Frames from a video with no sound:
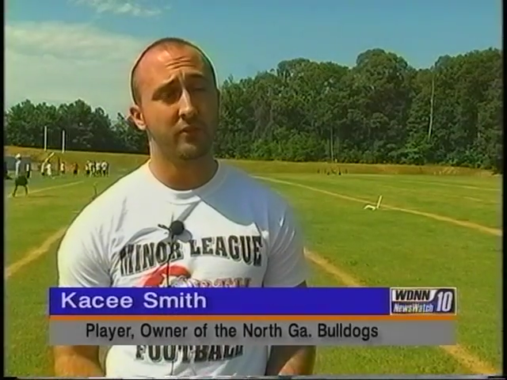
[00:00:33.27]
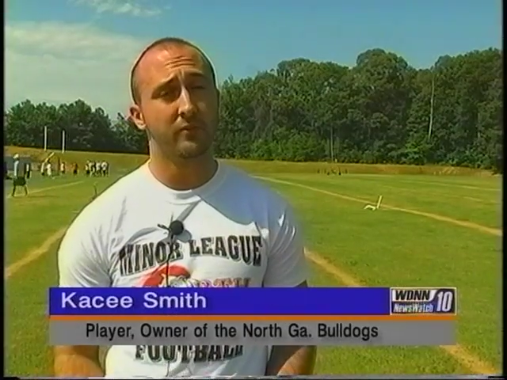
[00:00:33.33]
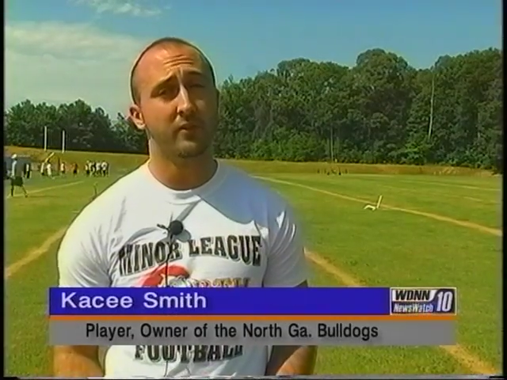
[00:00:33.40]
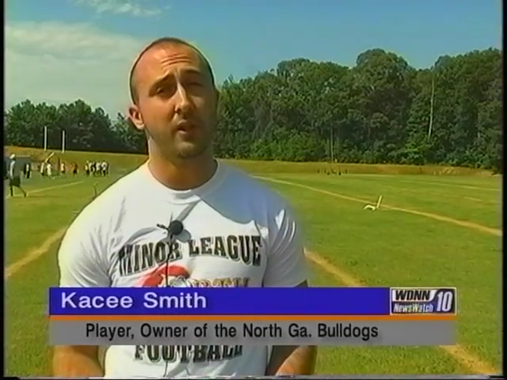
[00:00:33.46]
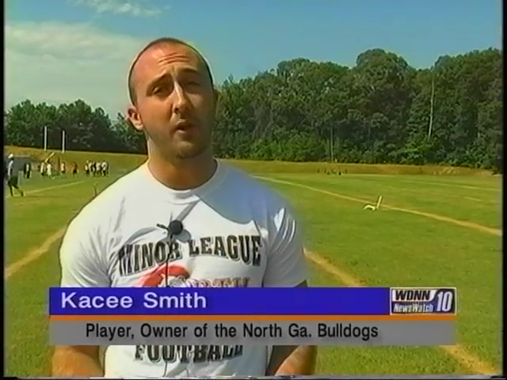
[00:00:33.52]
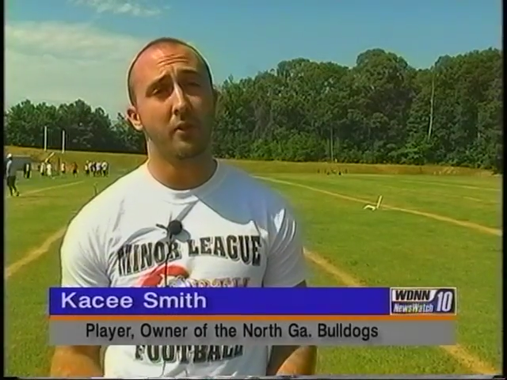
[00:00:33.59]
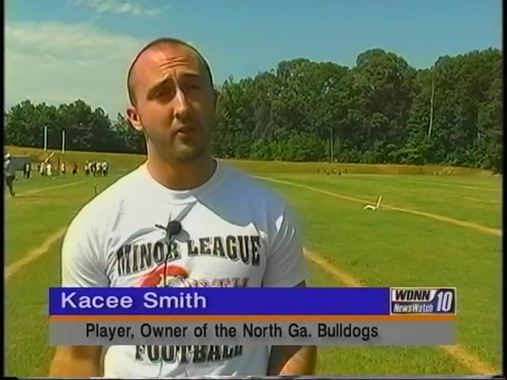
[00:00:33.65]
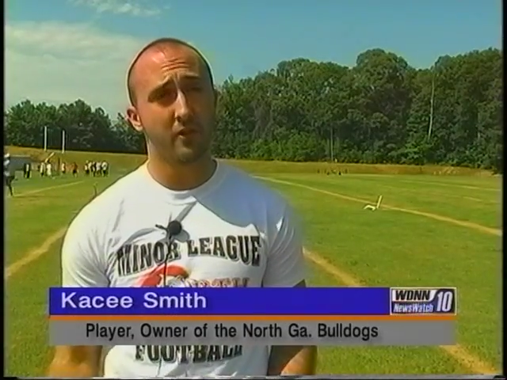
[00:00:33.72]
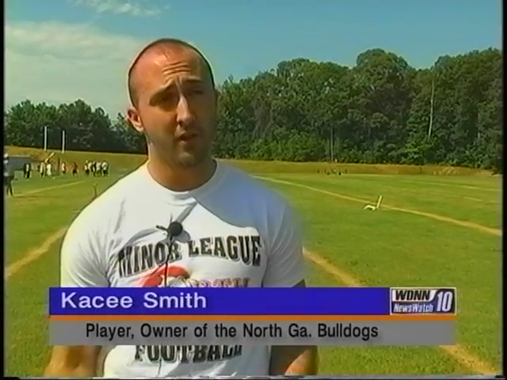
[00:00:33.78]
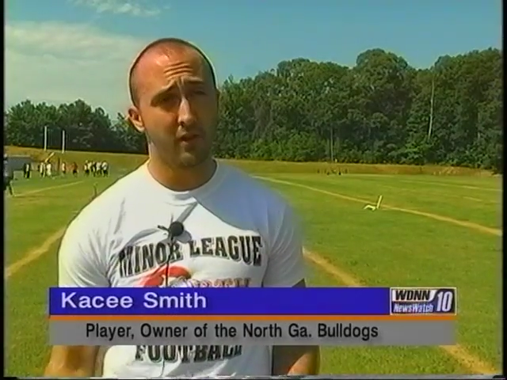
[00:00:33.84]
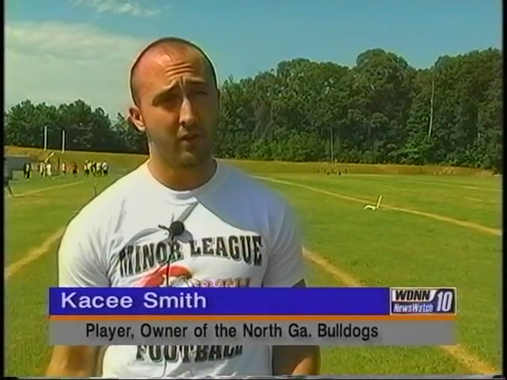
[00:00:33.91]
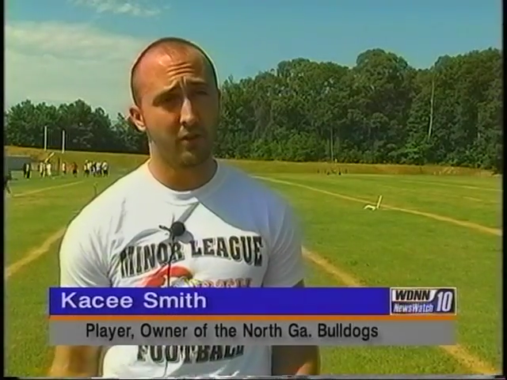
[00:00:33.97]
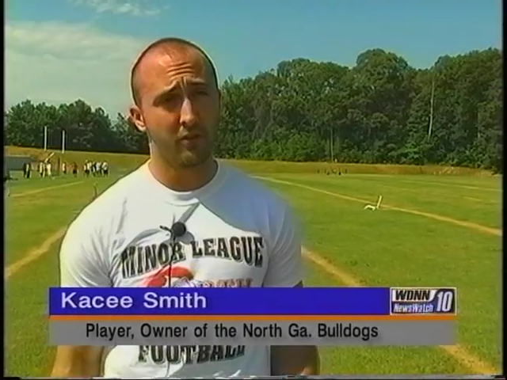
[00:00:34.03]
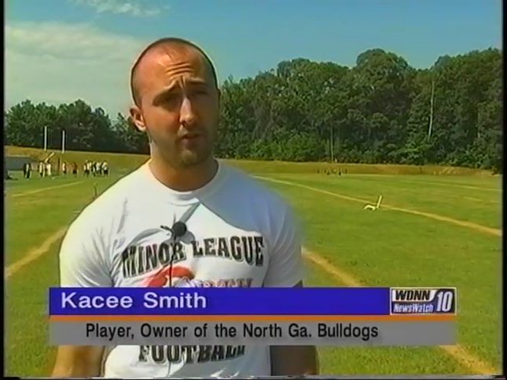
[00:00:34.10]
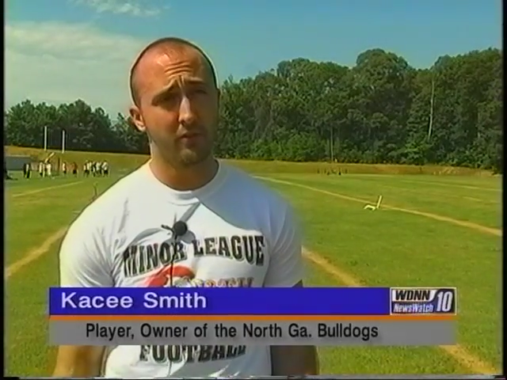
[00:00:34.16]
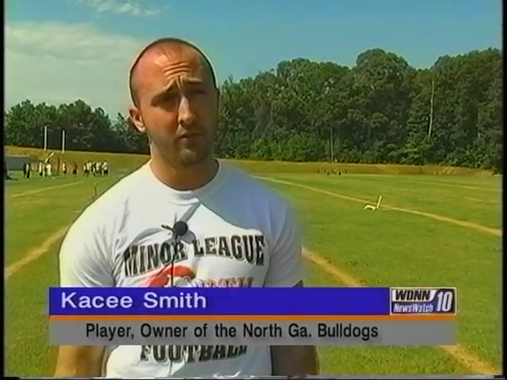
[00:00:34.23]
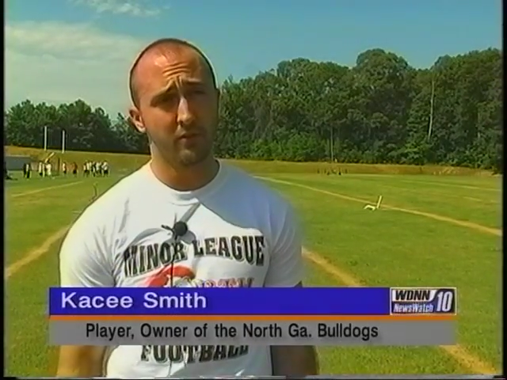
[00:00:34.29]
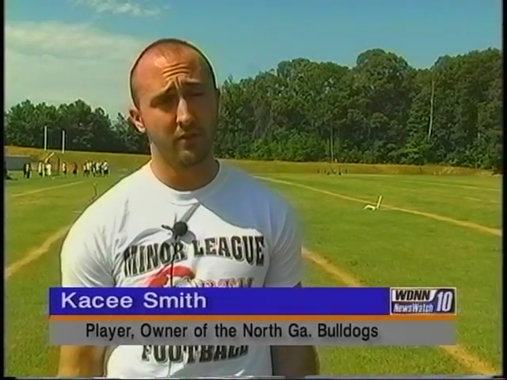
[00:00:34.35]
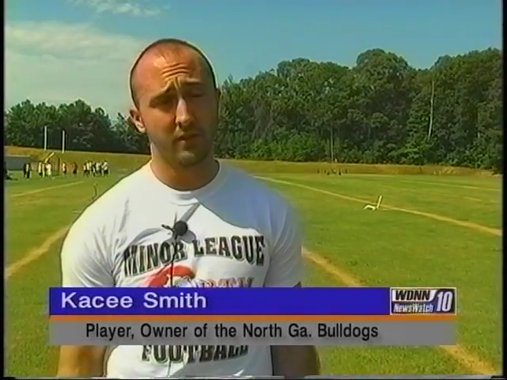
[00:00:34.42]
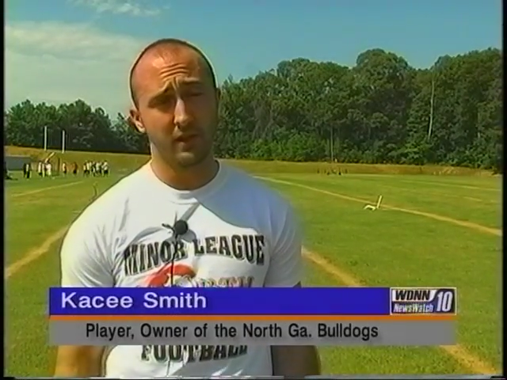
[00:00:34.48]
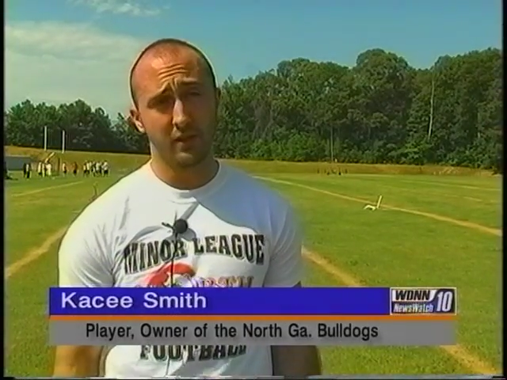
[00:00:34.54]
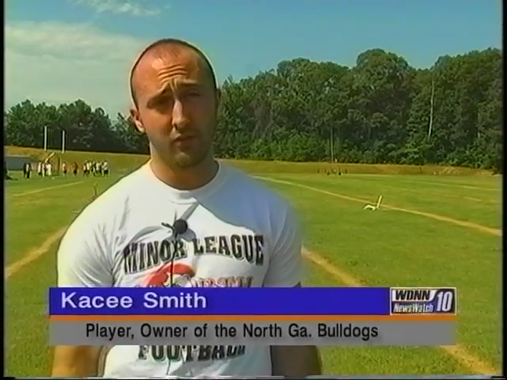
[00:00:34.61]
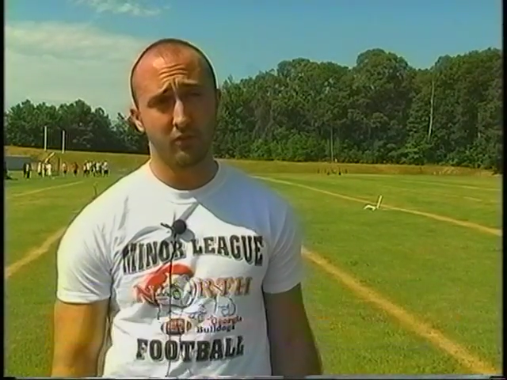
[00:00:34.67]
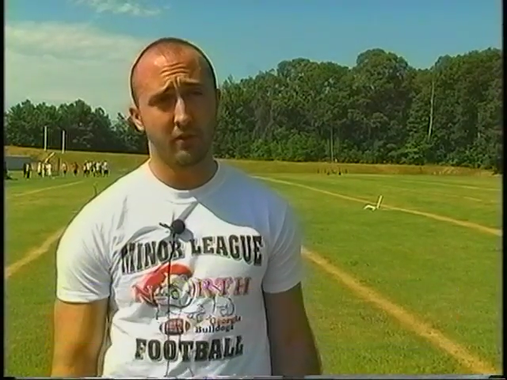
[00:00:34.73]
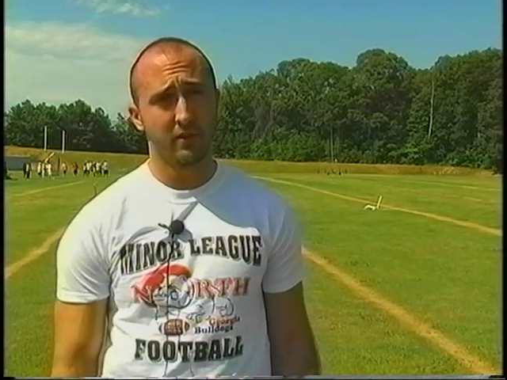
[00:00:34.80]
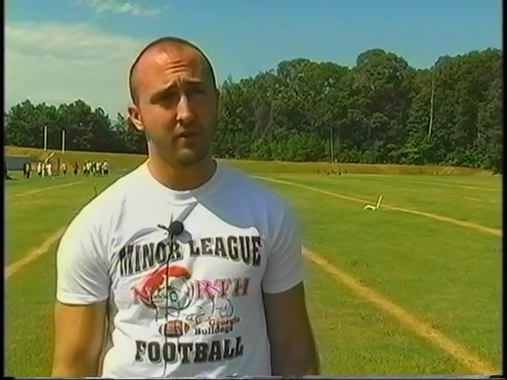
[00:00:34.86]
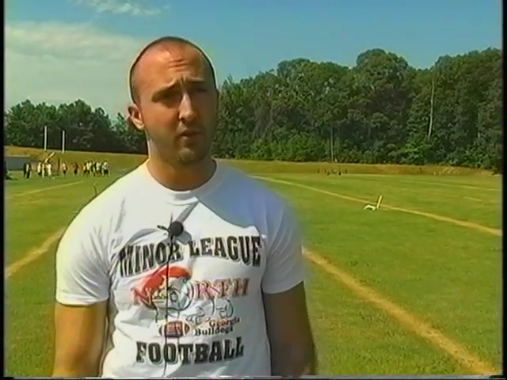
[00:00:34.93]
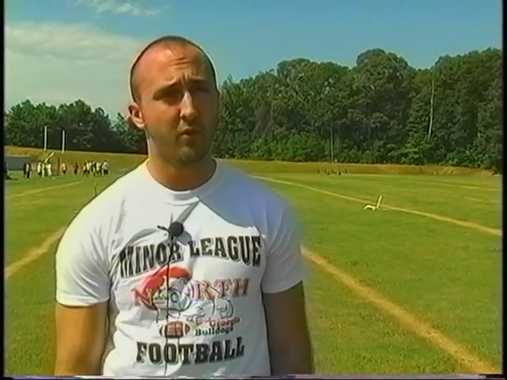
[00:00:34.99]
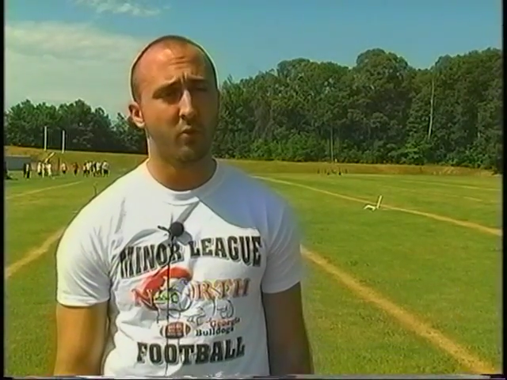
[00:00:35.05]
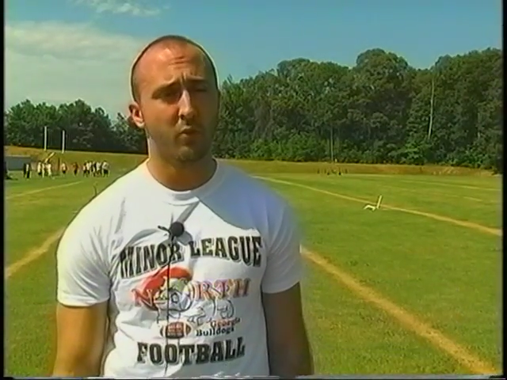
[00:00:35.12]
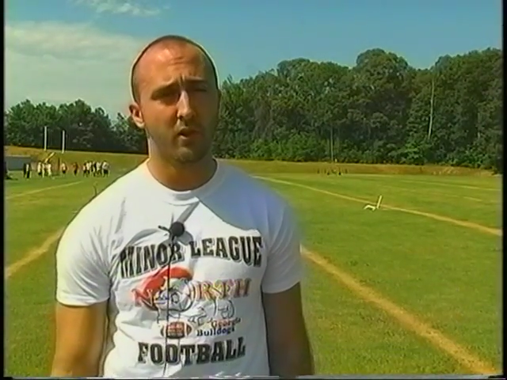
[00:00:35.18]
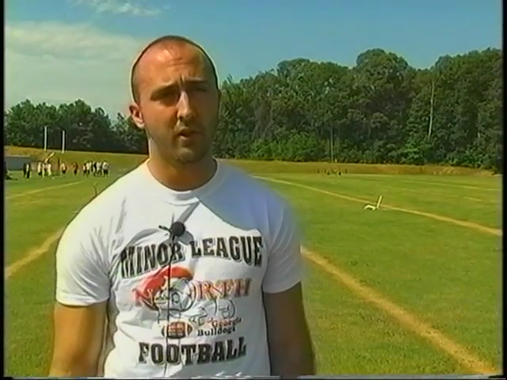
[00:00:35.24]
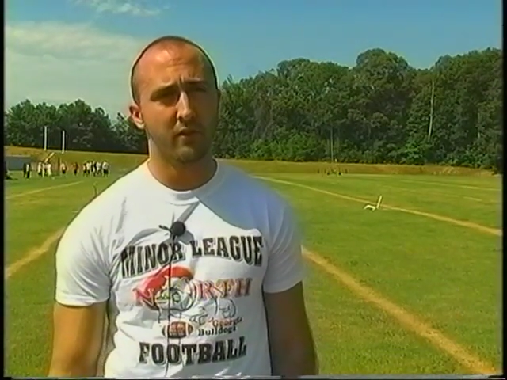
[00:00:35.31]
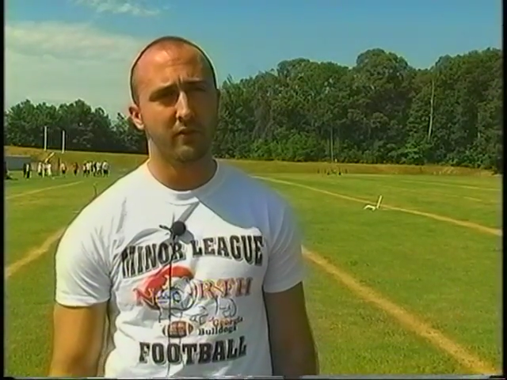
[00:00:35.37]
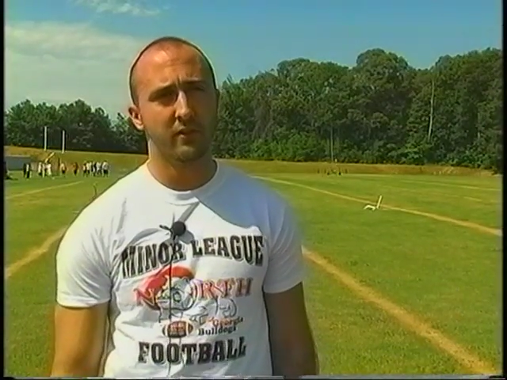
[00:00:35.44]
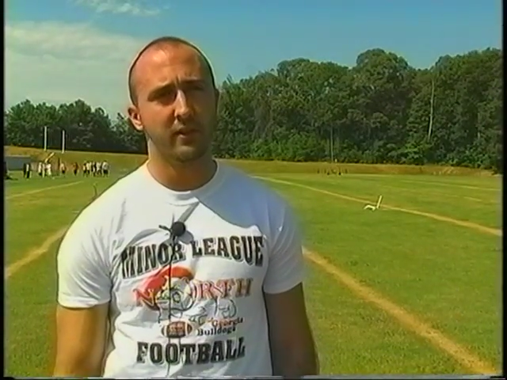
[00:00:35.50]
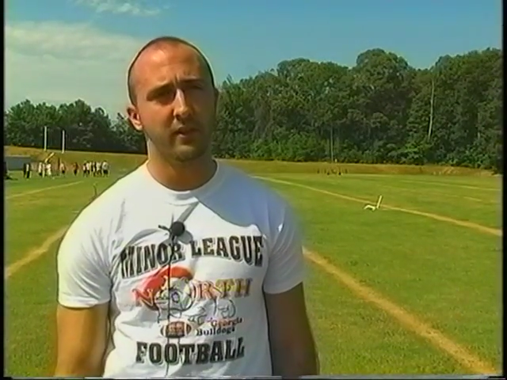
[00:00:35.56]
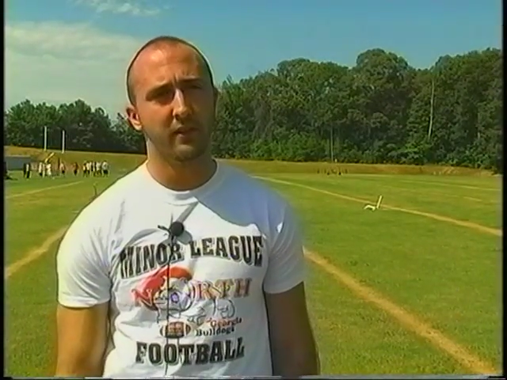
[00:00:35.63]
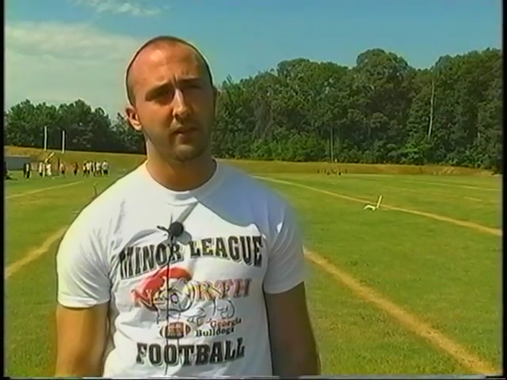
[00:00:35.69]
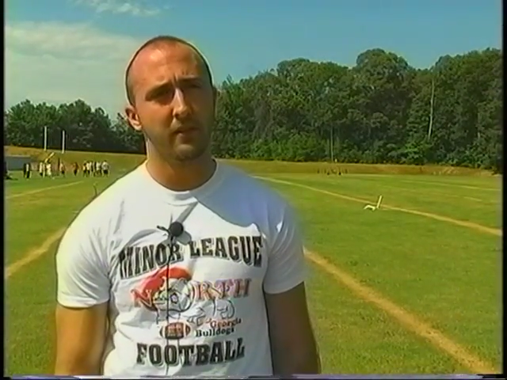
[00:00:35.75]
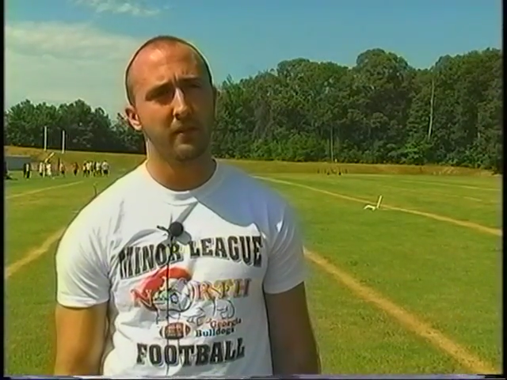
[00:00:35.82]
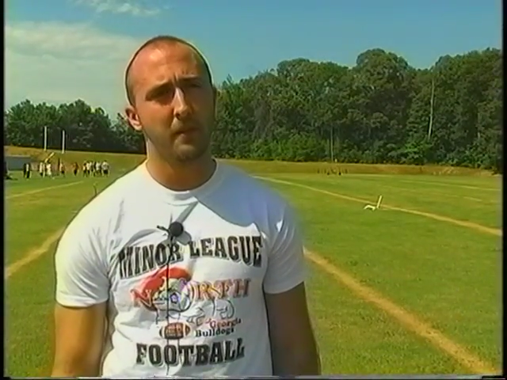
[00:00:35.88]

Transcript: lost college due to injury, or whatever it is.